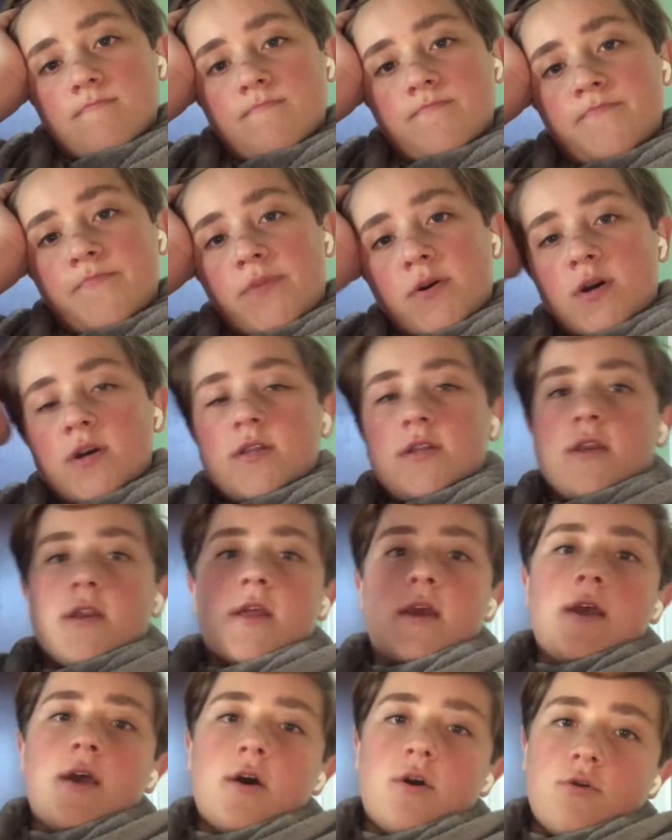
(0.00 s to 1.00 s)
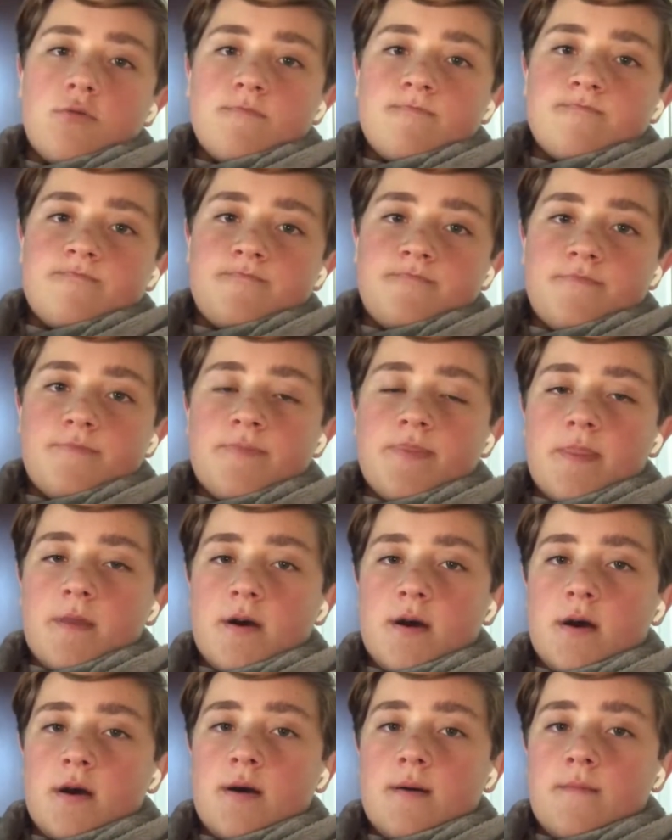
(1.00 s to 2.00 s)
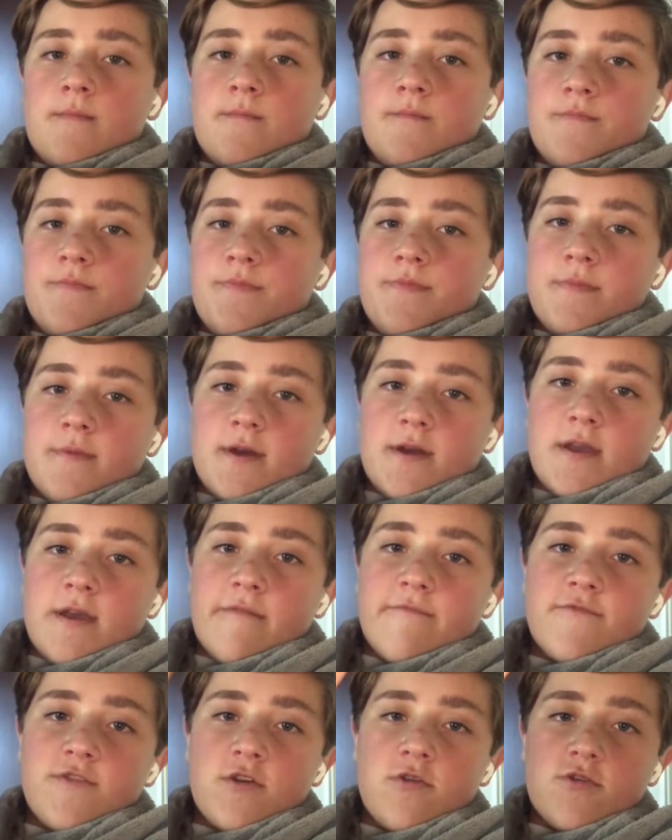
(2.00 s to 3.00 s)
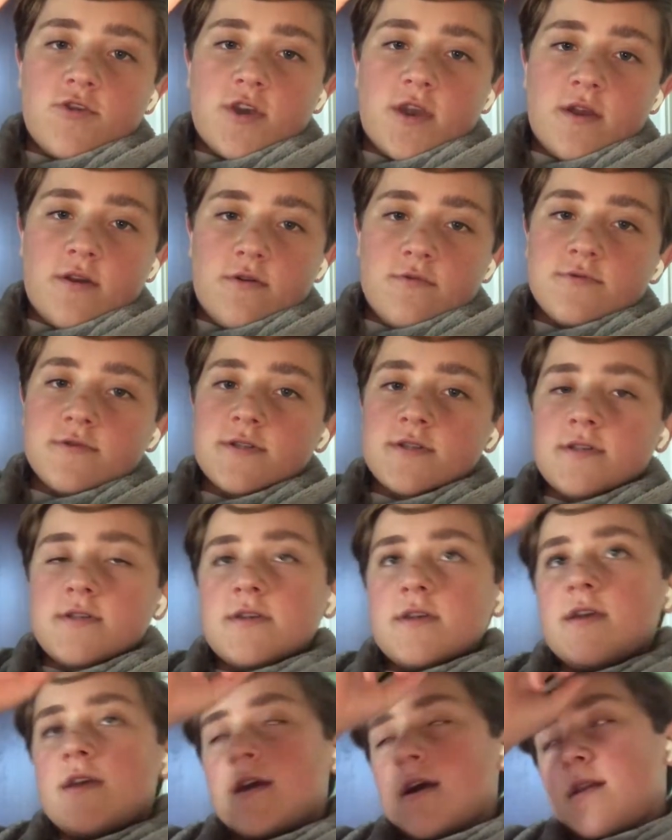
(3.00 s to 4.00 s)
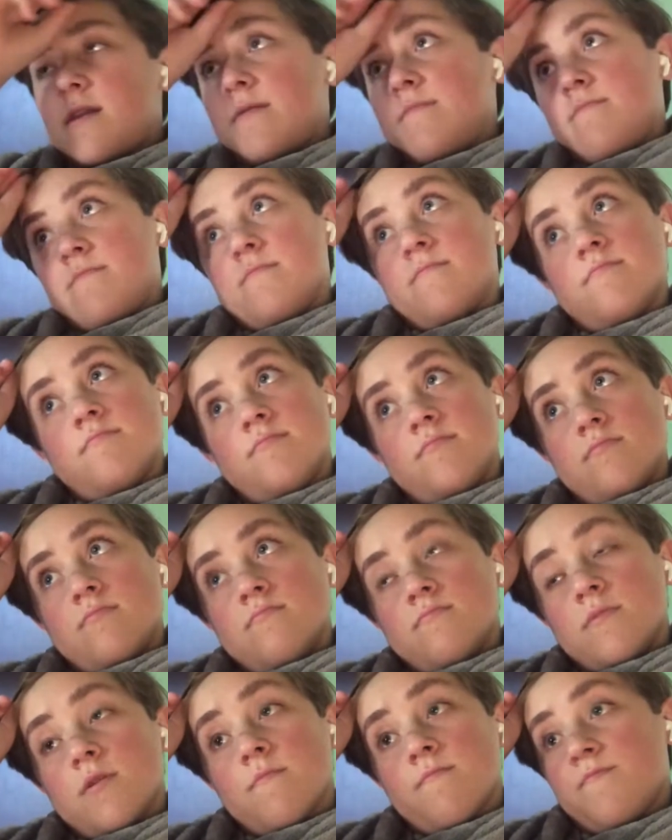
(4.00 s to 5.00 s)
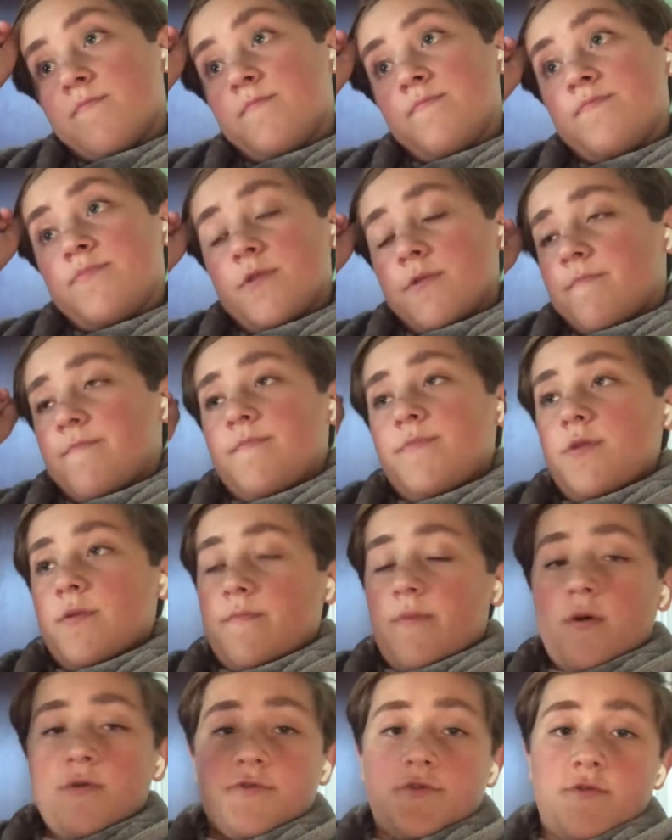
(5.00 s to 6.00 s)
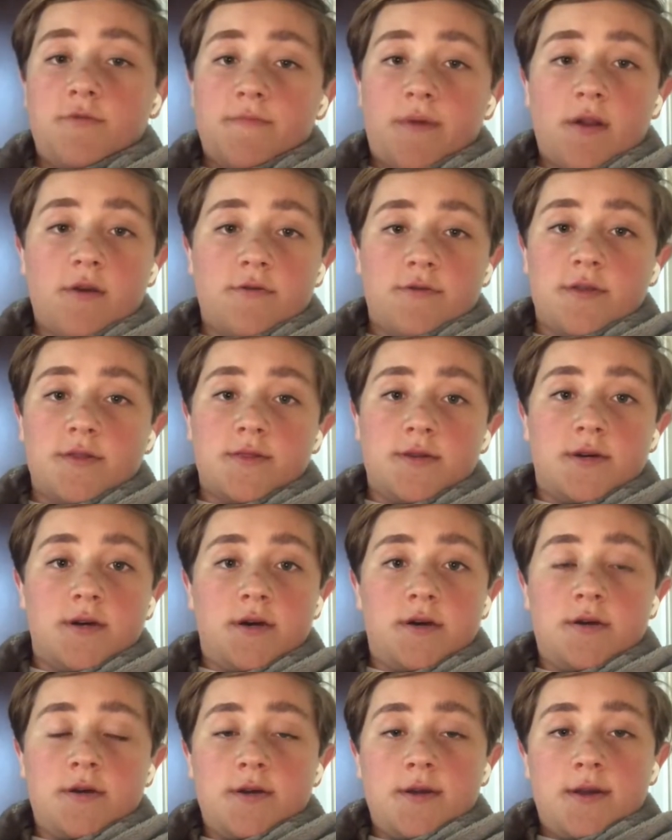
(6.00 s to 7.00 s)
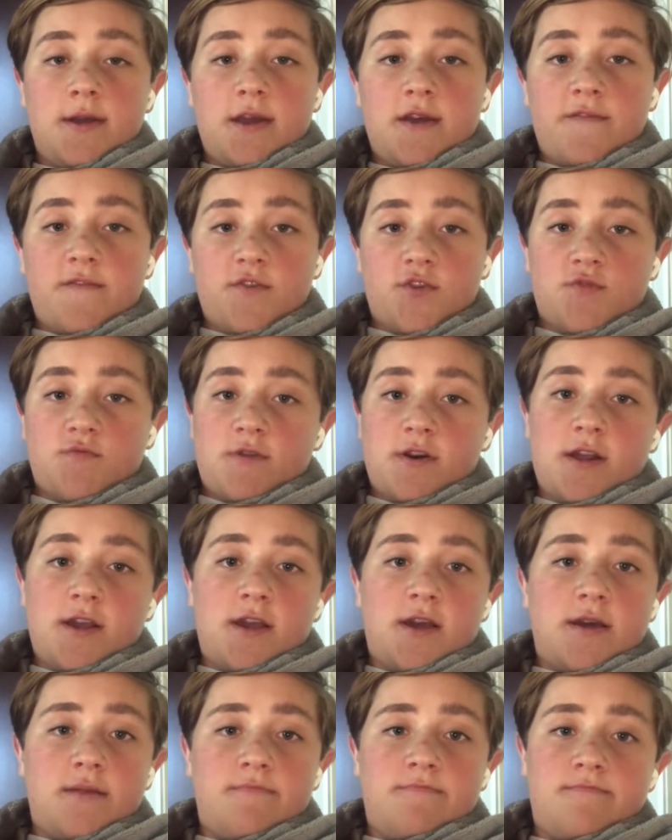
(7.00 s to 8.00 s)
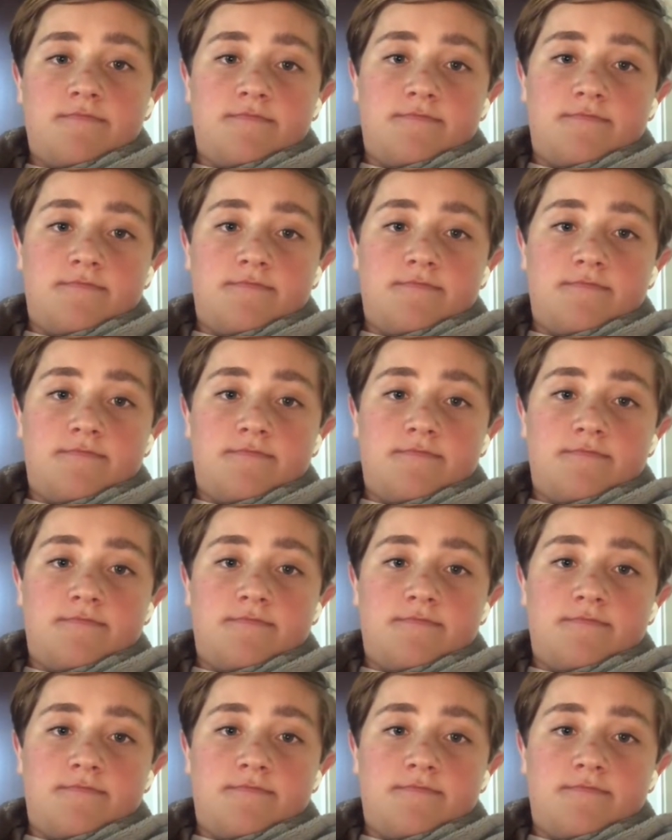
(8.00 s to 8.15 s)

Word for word: But now, um, I have two channels, and they're they're they're both doing better than the first one I had.